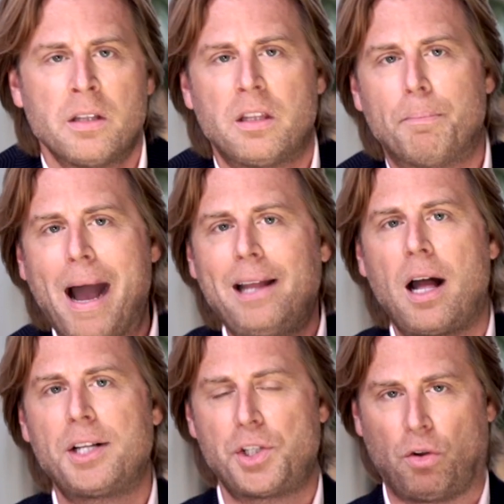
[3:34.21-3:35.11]
The
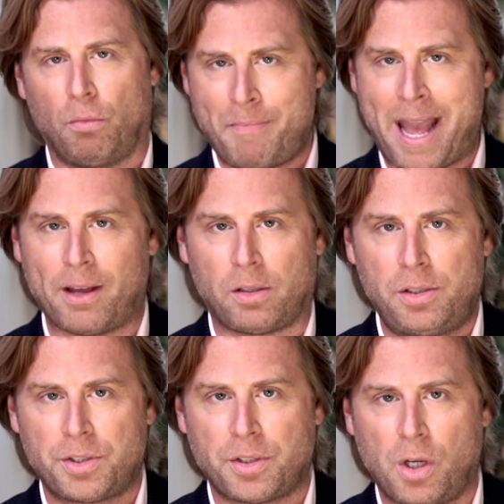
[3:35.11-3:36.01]
biological
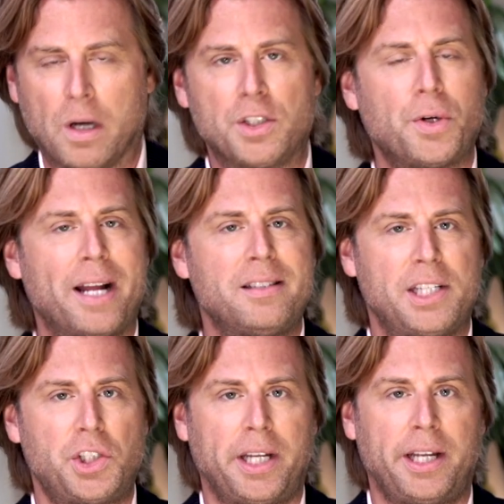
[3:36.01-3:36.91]
males who are
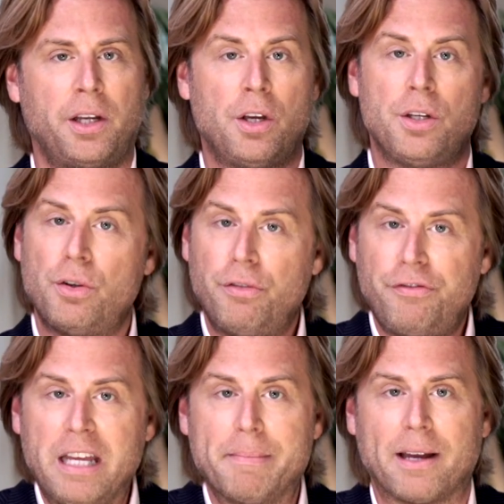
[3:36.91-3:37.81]
transitioning to
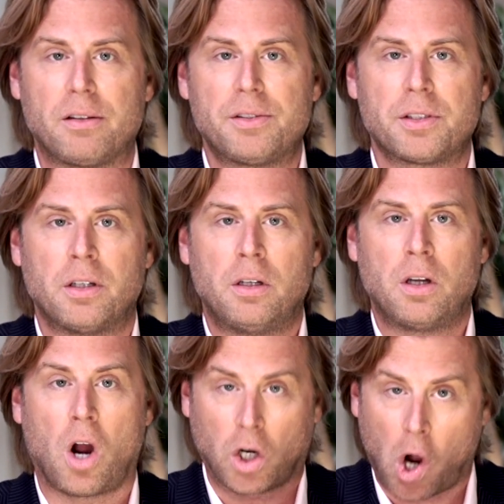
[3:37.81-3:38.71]
females
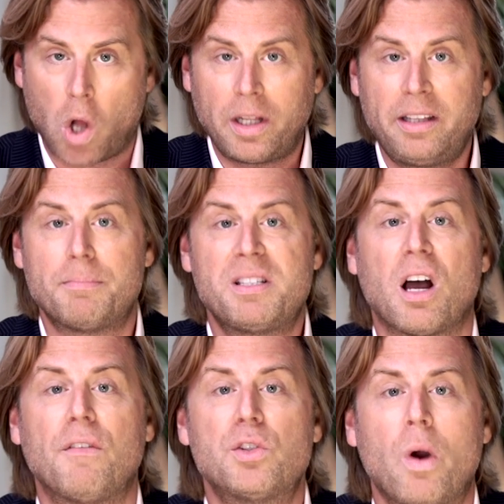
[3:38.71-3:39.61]
are calling
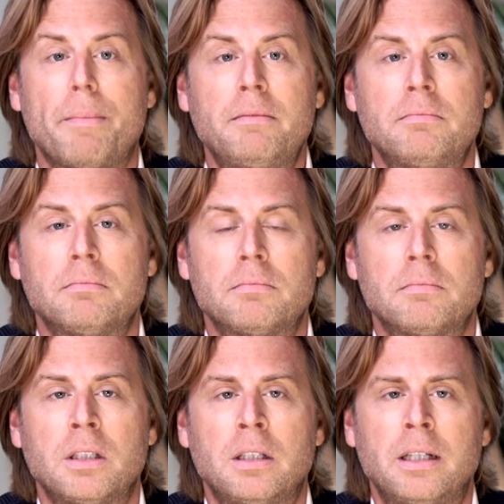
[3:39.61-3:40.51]
themselves women.
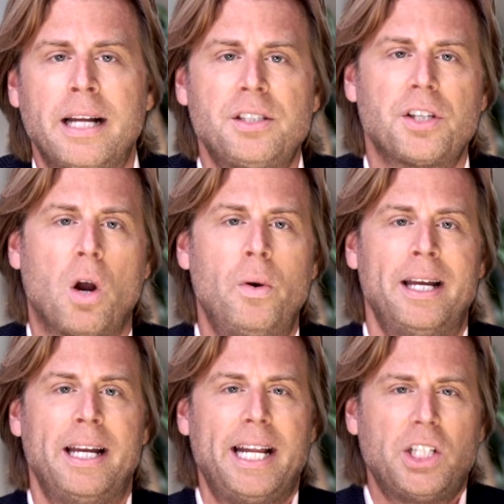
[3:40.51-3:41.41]
And so
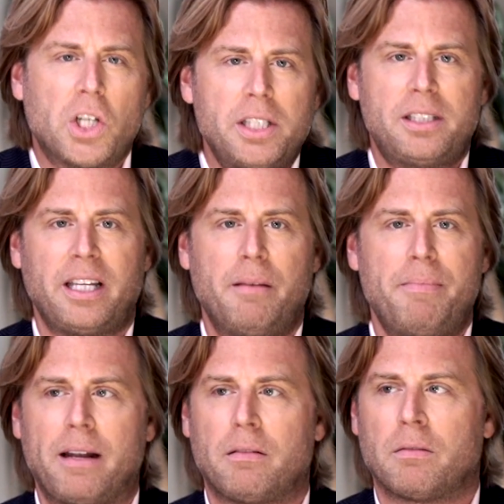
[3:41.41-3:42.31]
it could seem
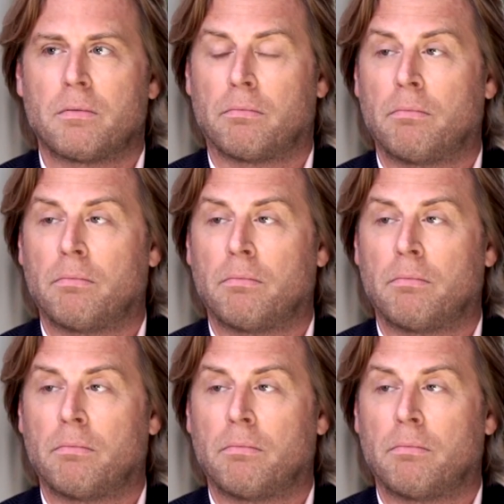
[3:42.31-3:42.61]
that,